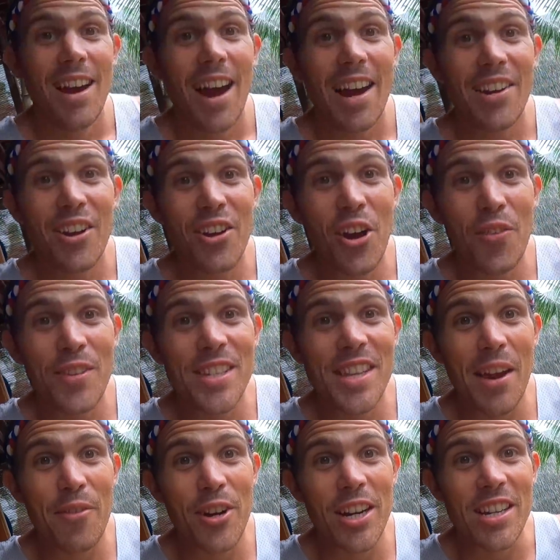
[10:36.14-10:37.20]
I don't know if this is
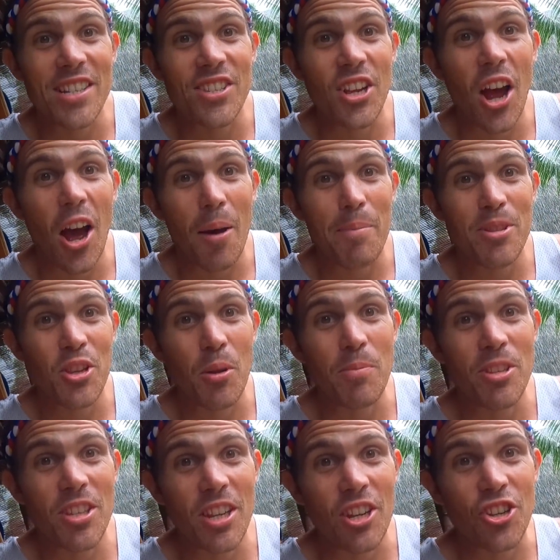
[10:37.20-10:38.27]
ever gonna stop, so I'm
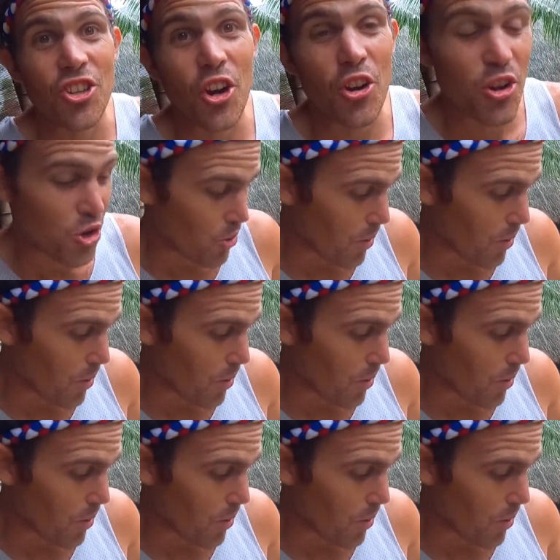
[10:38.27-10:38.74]
just gonna show you